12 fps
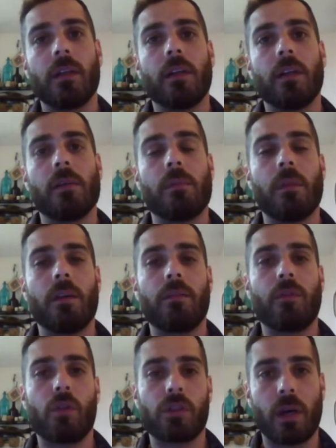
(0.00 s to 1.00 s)

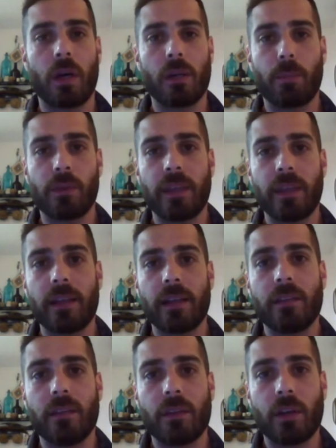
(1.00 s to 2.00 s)
of course, want to
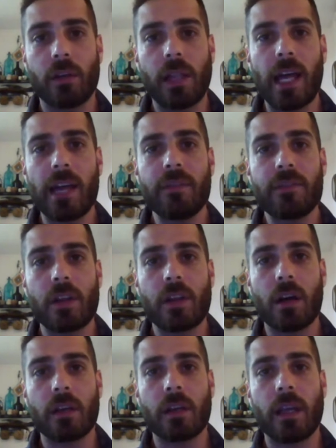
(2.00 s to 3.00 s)
protect their
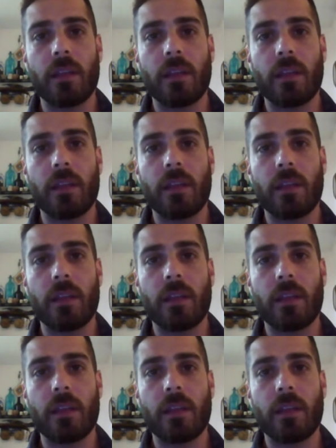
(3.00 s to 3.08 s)
livestock,